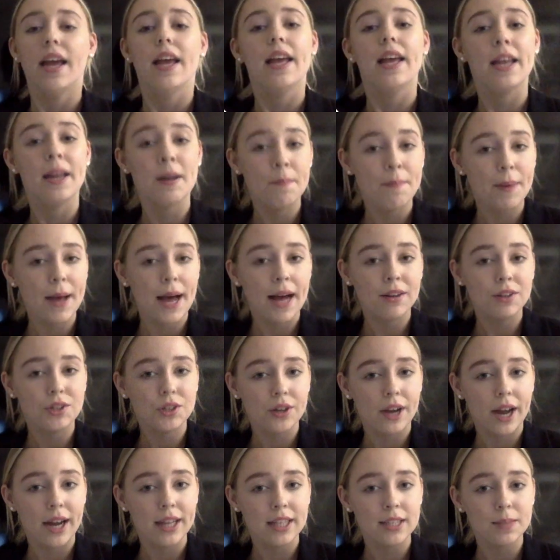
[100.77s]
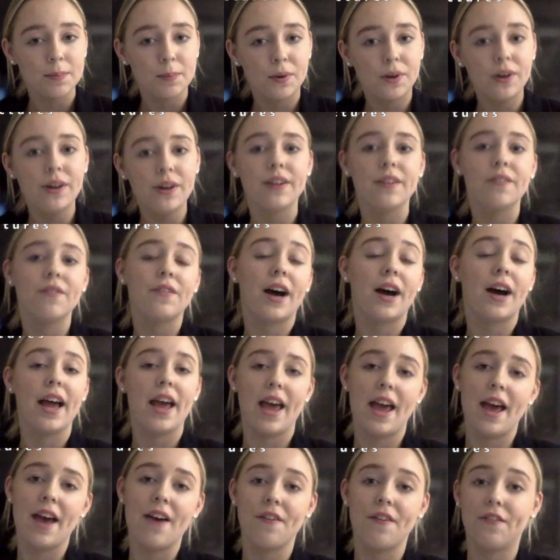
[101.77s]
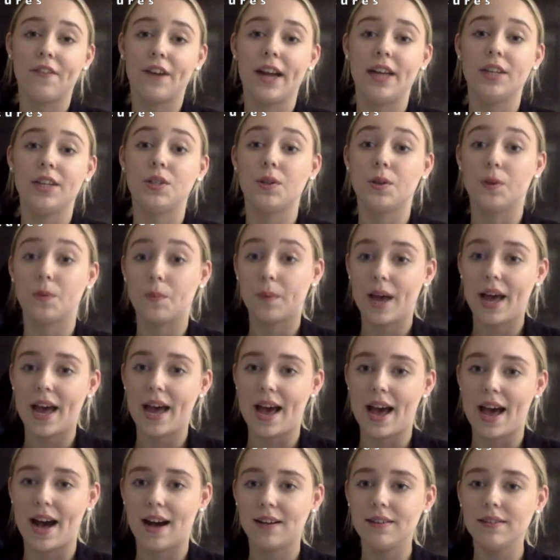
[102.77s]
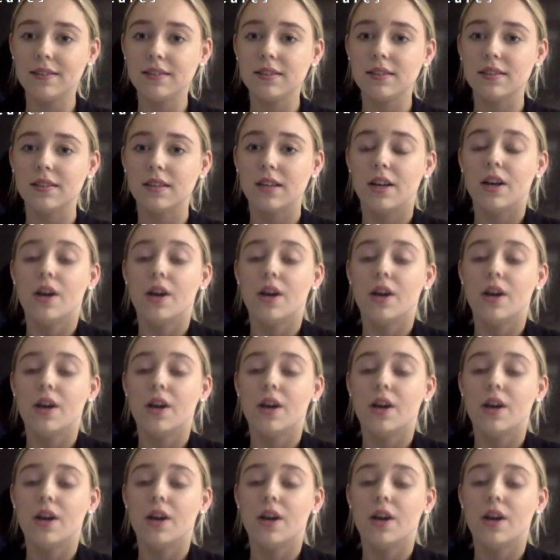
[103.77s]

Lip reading: inbound transport via air freight to a warehouse.